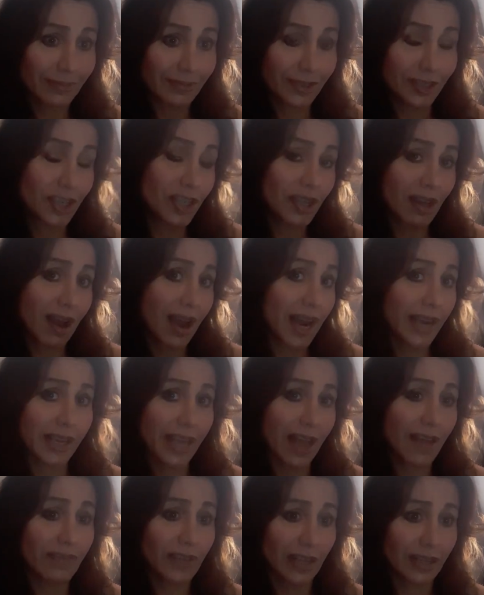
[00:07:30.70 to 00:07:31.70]
to the high
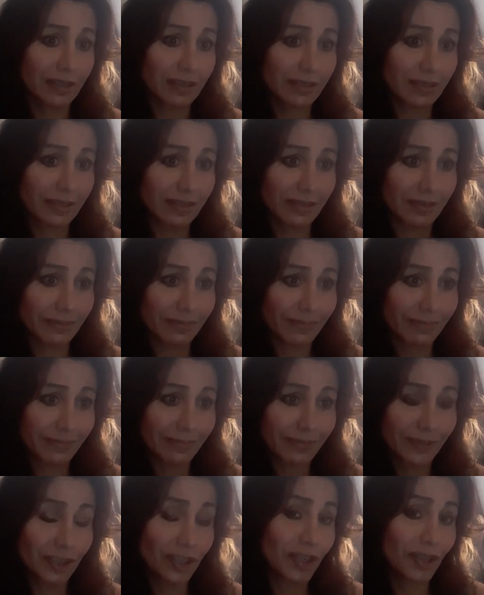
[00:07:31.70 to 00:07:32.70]
heavens,
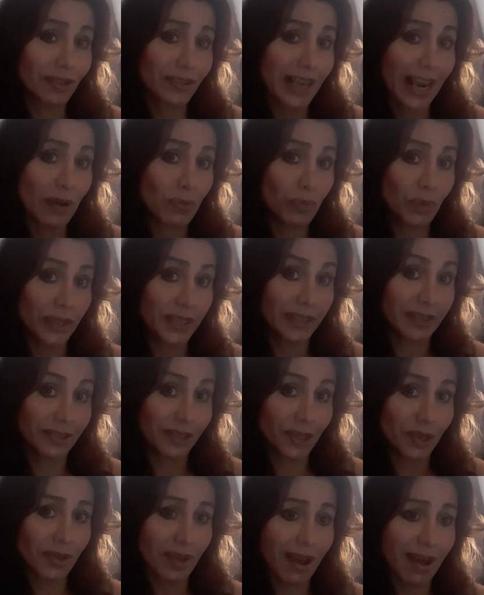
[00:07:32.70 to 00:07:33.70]
she goes, I
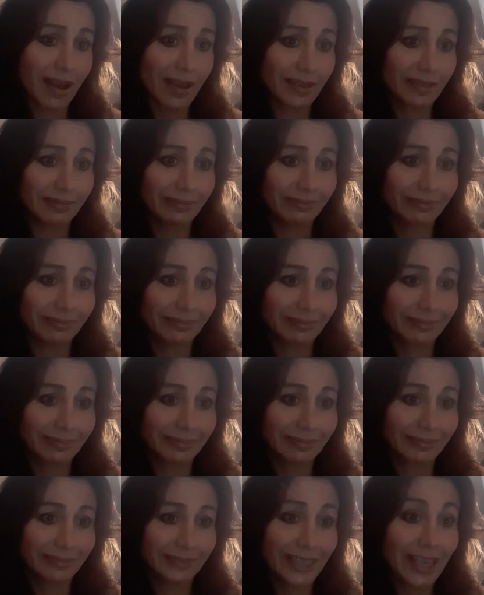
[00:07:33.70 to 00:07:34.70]
wouldn't do that.
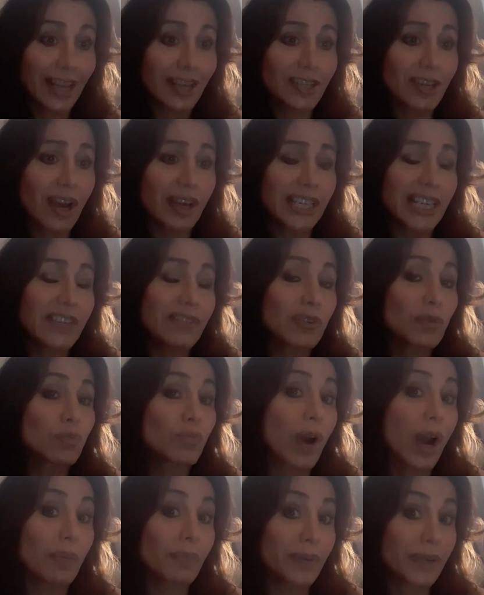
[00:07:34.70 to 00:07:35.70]
Not even
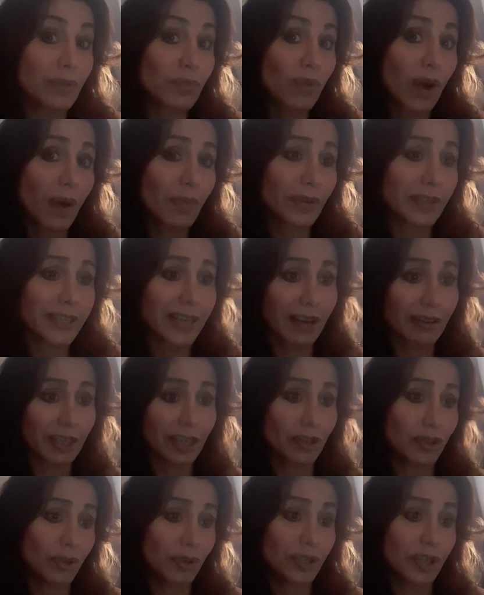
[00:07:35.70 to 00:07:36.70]
Robert
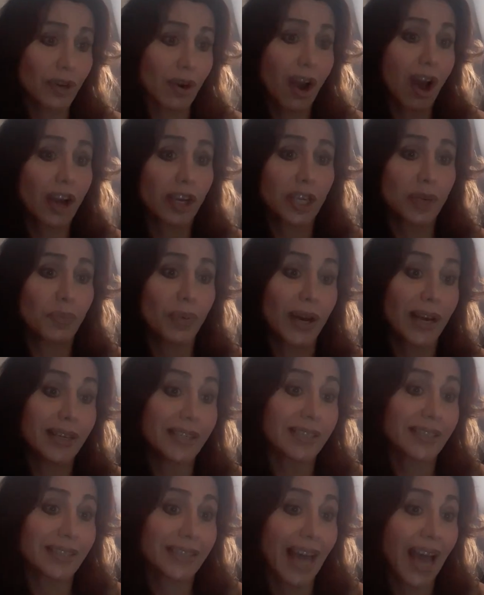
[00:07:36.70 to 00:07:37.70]
Downey Jr.
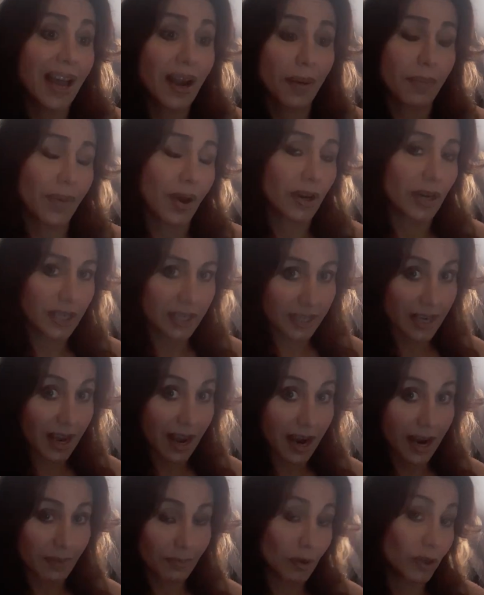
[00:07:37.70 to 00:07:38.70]
occupies that amount of
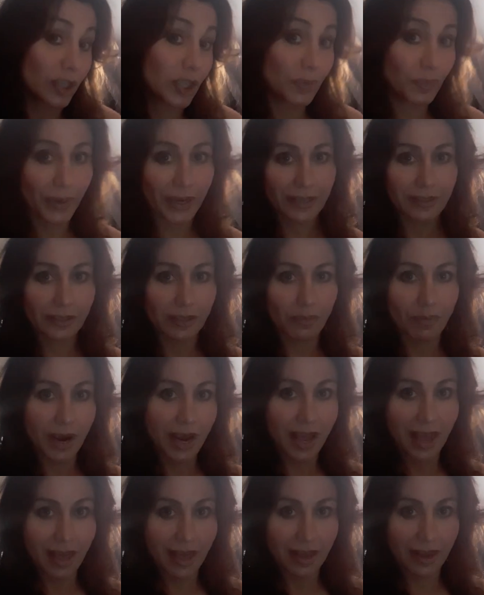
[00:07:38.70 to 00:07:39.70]
time or space in my
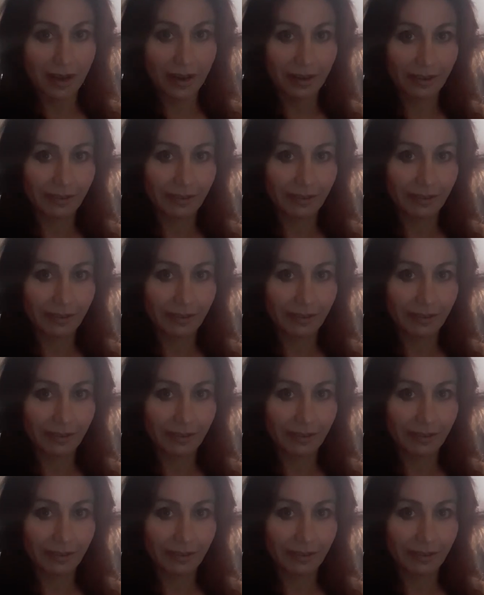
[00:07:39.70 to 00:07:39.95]
head.